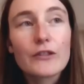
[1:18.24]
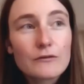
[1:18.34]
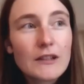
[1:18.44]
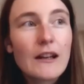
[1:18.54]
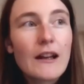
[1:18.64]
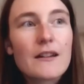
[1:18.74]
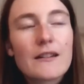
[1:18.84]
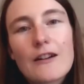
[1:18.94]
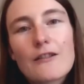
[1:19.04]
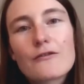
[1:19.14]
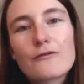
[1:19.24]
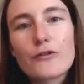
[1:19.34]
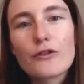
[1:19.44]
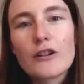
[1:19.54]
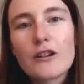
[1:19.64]
known Clarin now
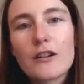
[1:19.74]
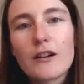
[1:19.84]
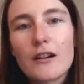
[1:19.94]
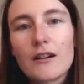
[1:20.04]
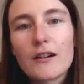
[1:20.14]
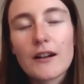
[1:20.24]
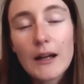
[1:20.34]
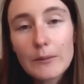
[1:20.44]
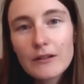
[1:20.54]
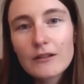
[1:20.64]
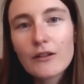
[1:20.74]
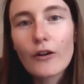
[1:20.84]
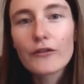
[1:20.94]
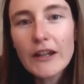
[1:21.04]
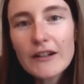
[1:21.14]
for uh, a couple
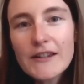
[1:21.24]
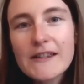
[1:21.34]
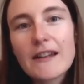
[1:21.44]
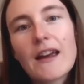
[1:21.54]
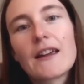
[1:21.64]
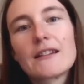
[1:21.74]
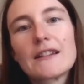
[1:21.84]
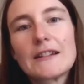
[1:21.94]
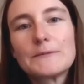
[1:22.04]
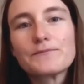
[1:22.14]
of years, and